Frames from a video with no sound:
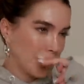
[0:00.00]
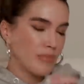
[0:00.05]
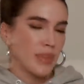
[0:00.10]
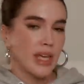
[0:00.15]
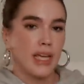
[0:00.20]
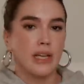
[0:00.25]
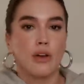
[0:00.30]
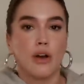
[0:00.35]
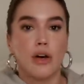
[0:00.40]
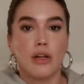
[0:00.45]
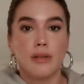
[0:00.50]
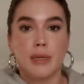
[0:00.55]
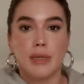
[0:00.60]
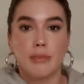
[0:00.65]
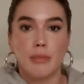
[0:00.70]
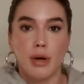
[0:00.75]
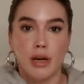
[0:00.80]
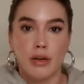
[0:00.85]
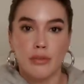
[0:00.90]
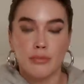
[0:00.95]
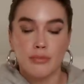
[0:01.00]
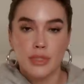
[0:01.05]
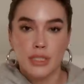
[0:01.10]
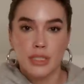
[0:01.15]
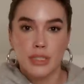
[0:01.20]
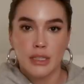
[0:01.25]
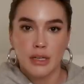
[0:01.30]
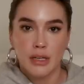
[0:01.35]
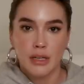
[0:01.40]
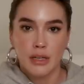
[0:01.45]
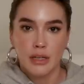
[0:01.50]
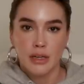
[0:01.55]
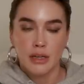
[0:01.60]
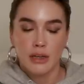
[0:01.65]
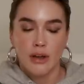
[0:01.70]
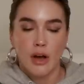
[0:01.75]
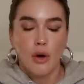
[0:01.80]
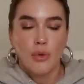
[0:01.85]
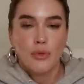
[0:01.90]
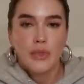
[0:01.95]
they had called my mom's
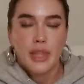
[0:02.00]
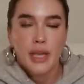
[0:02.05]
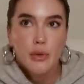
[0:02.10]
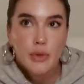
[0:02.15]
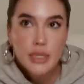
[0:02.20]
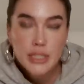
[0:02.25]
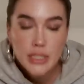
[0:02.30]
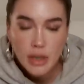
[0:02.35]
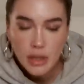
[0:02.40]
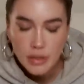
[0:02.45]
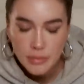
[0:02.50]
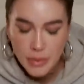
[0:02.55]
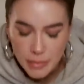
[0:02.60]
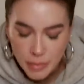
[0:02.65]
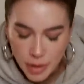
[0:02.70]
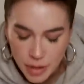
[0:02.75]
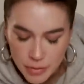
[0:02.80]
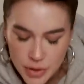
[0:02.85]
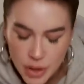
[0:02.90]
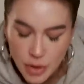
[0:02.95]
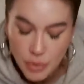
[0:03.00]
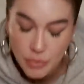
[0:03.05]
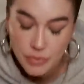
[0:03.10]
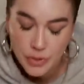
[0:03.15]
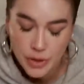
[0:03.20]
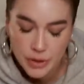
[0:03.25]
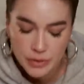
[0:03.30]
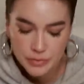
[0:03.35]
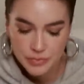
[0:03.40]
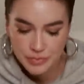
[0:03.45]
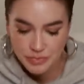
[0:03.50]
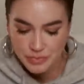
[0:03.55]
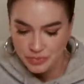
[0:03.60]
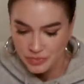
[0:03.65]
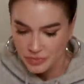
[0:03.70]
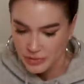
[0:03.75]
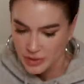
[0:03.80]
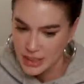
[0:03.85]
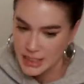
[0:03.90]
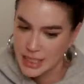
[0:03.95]
oh they always called my mom's home phone
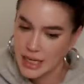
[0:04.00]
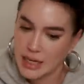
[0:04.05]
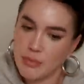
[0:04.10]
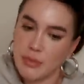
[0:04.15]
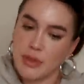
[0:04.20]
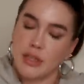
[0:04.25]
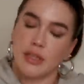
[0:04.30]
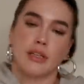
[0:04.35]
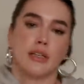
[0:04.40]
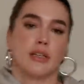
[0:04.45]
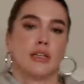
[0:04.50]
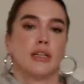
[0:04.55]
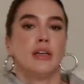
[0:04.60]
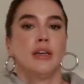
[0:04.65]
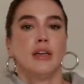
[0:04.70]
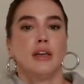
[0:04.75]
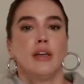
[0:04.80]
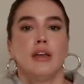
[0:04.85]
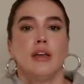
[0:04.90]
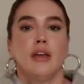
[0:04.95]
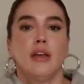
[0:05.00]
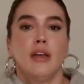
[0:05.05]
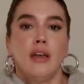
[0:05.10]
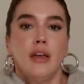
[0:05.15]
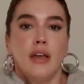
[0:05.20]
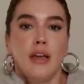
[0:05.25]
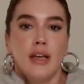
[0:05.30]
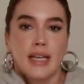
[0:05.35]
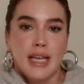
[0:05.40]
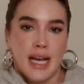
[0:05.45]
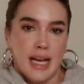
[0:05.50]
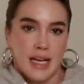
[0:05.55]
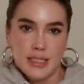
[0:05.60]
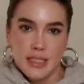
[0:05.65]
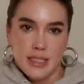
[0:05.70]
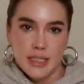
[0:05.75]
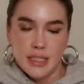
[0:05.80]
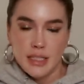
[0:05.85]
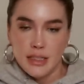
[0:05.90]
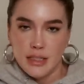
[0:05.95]
to set up the
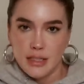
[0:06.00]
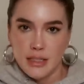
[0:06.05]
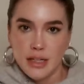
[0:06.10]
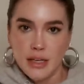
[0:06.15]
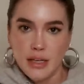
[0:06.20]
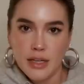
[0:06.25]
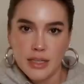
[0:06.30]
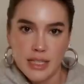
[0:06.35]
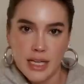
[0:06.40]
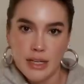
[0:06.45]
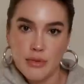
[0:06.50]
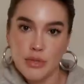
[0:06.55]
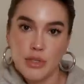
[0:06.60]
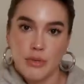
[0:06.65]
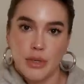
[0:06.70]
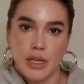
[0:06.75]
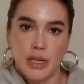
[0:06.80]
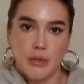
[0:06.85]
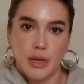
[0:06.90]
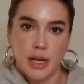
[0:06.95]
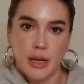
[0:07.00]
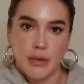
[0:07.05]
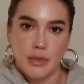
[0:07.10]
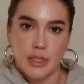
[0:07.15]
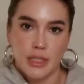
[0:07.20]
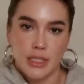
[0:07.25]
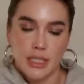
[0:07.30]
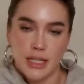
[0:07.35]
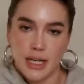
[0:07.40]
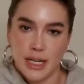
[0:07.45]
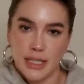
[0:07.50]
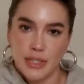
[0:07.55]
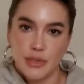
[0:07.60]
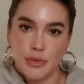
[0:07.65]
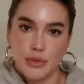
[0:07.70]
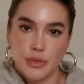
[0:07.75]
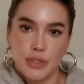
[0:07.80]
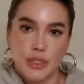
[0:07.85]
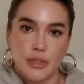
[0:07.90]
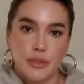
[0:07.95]
castings because I was doing it when I was in high
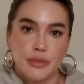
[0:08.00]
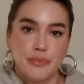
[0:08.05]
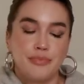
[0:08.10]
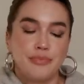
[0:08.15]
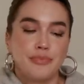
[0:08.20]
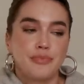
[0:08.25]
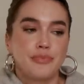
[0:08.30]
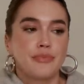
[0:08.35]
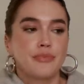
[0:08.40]
school too.